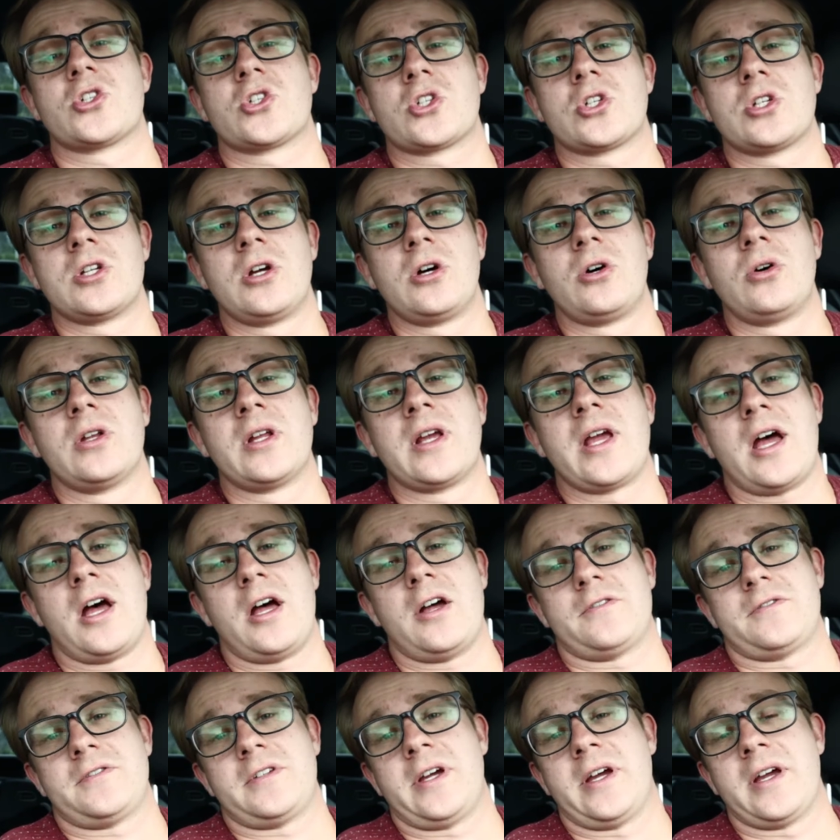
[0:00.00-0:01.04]
slowly
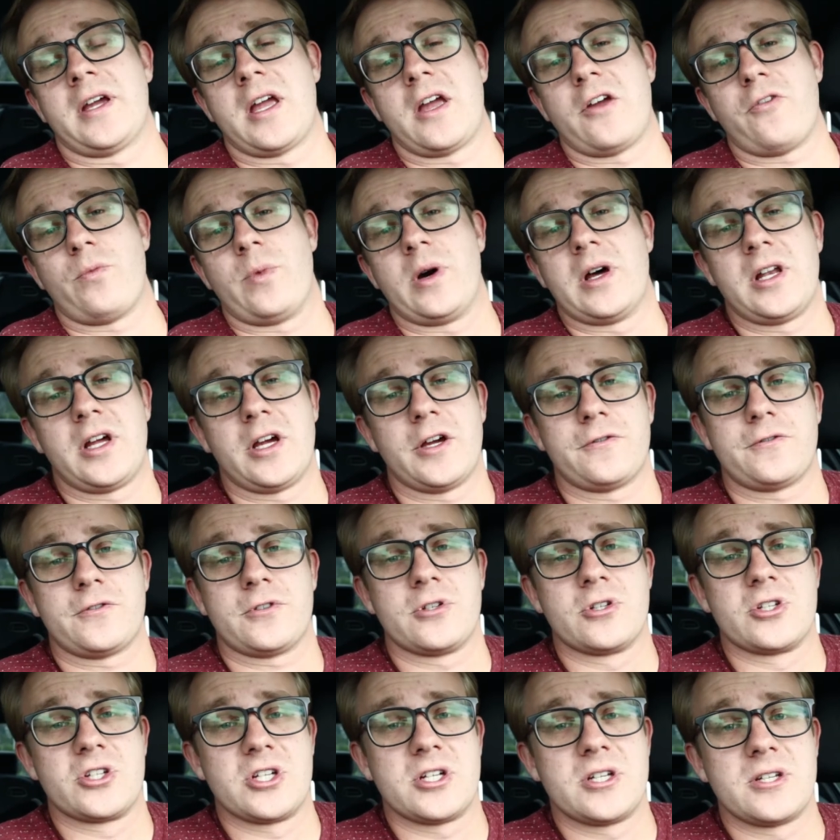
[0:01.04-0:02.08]
after I gave my life
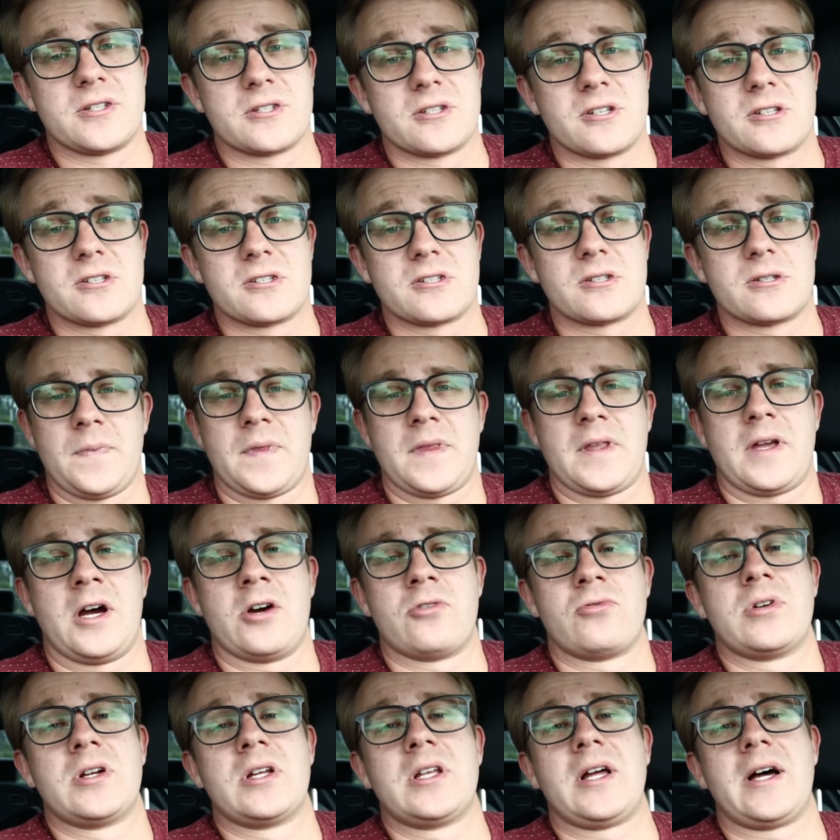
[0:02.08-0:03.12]
to Jesus. I
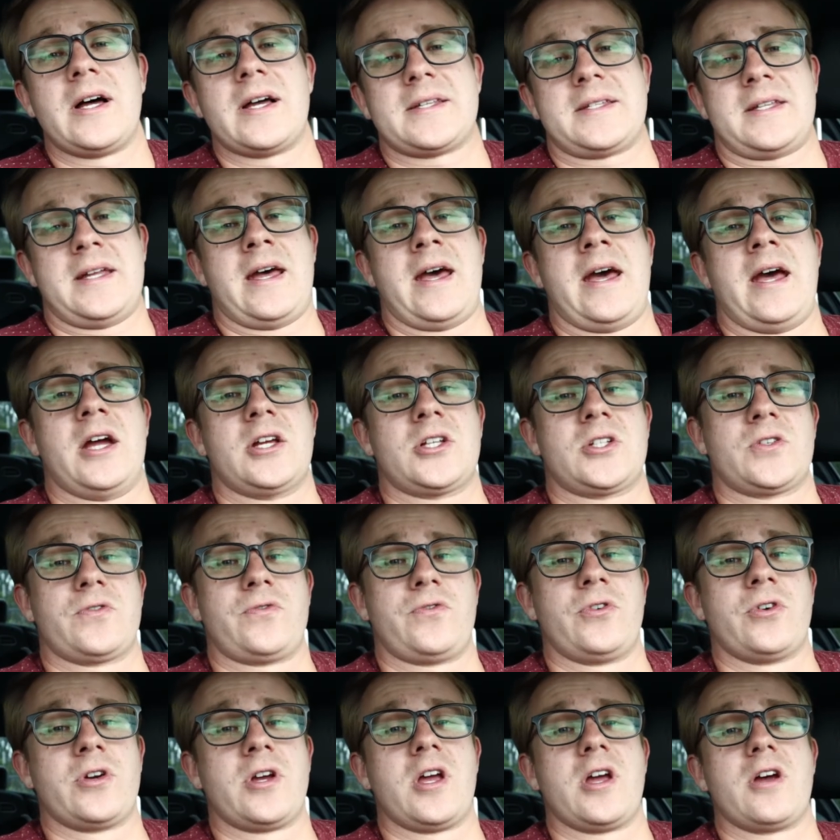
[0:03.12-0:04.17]
realized I had to
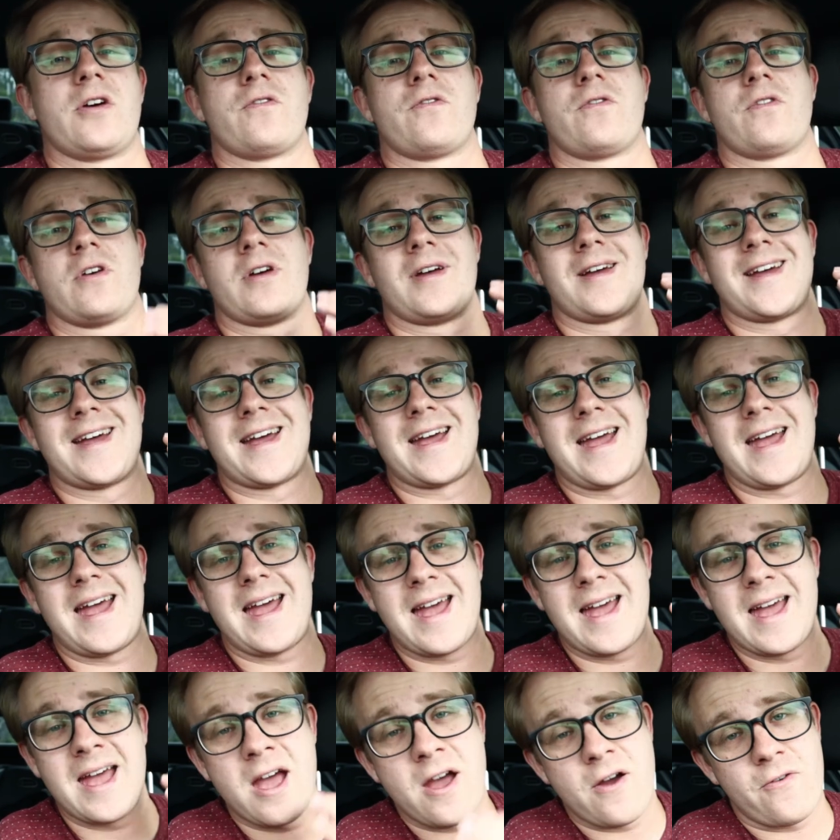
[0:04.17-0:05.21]
forgive
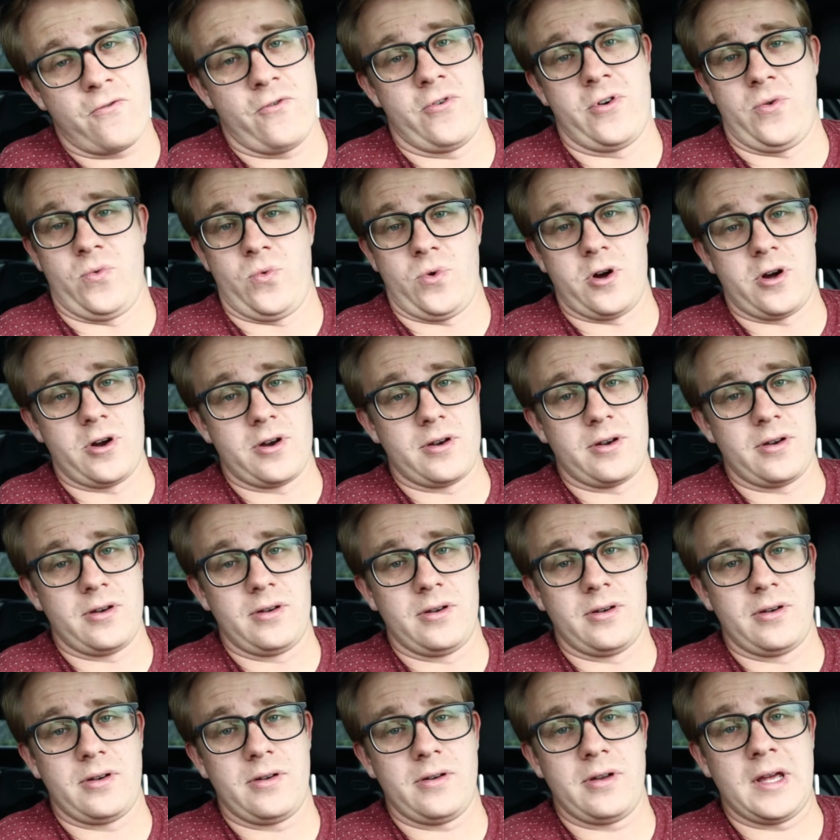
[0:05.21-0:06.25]
everyone.
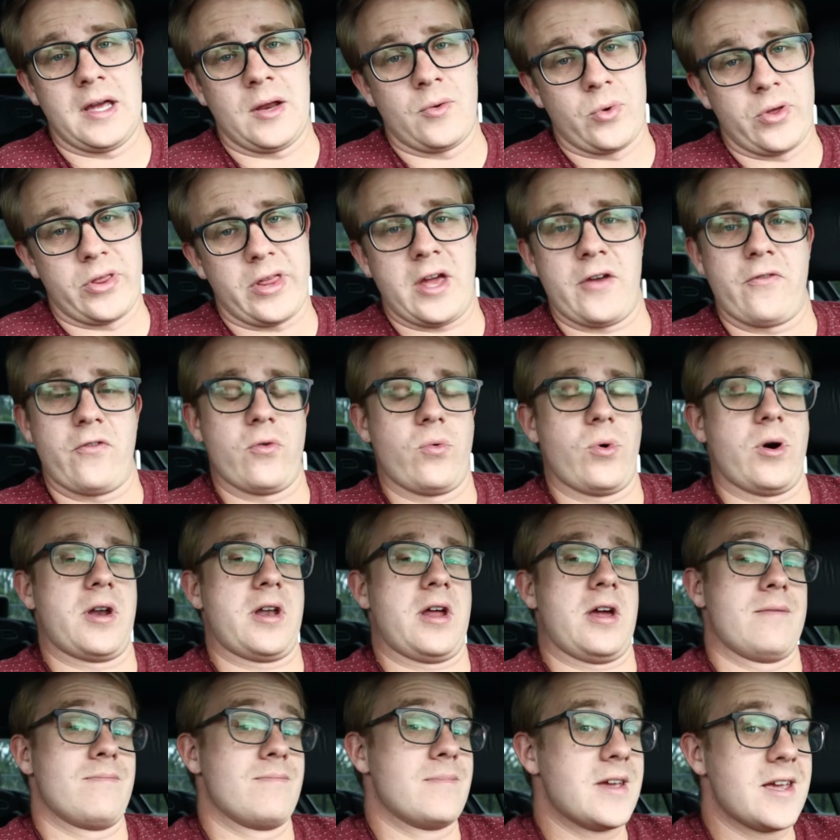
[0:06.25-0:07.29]
And with everyone,
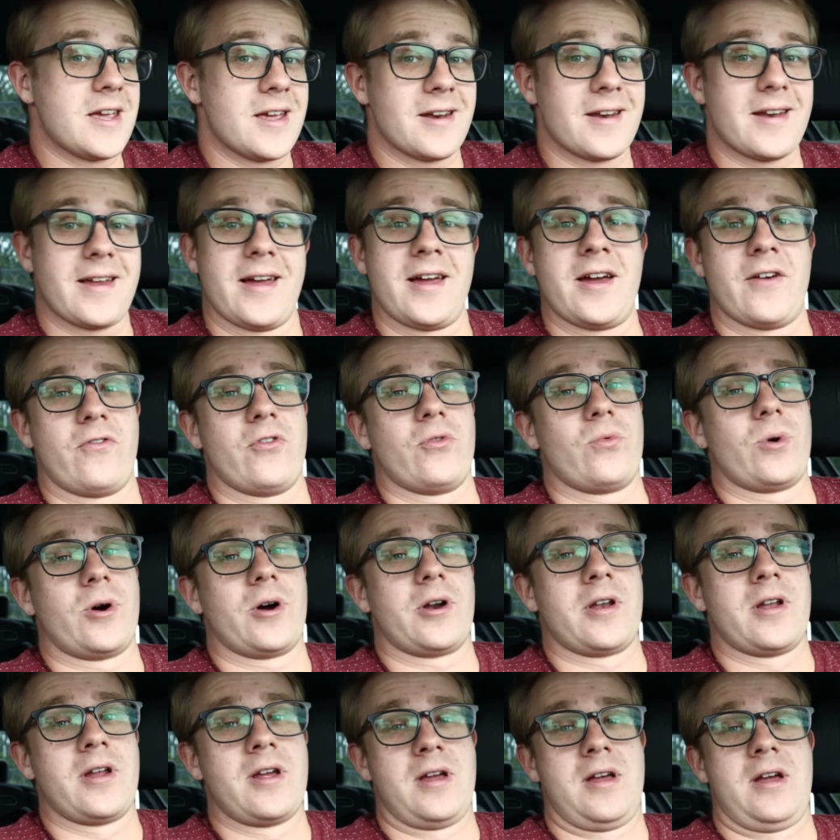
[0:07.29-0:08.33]
I mean
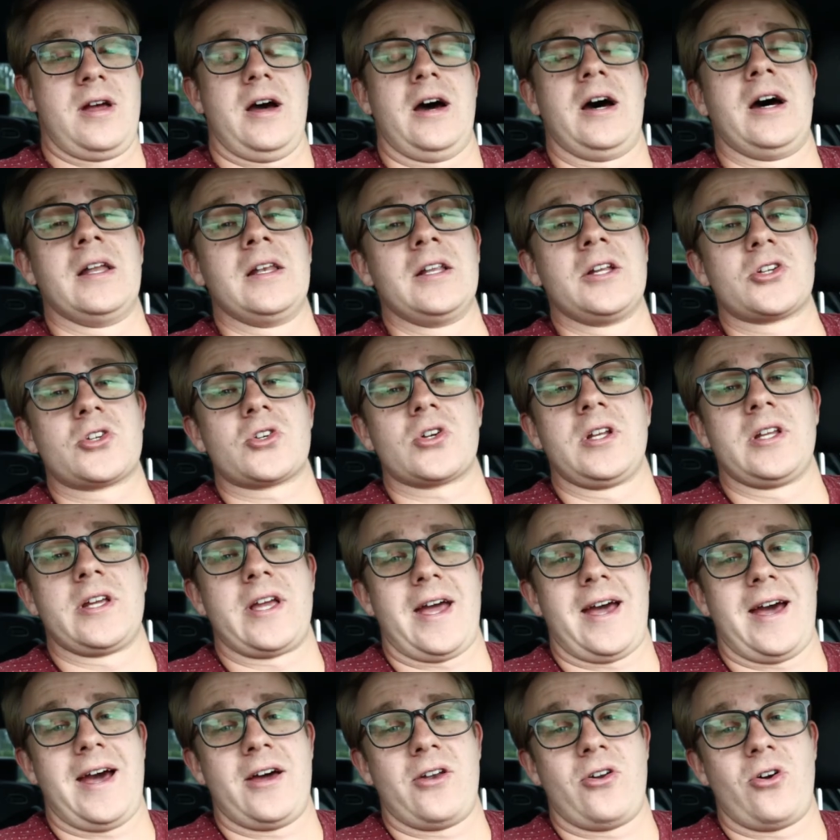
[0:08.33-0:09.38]
everyone. I literally
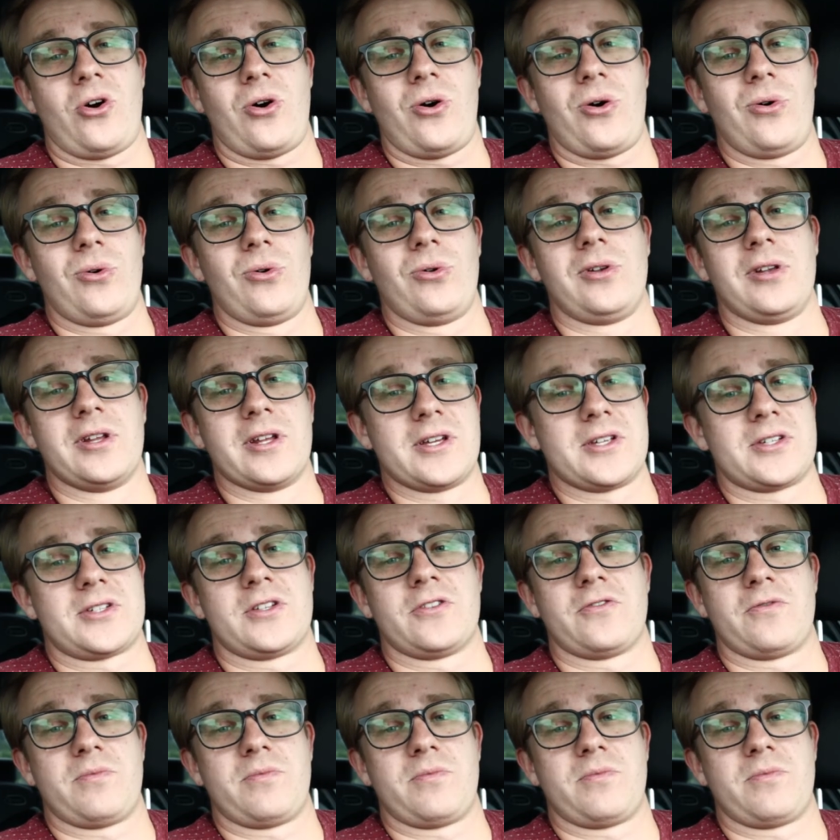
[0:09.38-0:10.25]
had a whole list of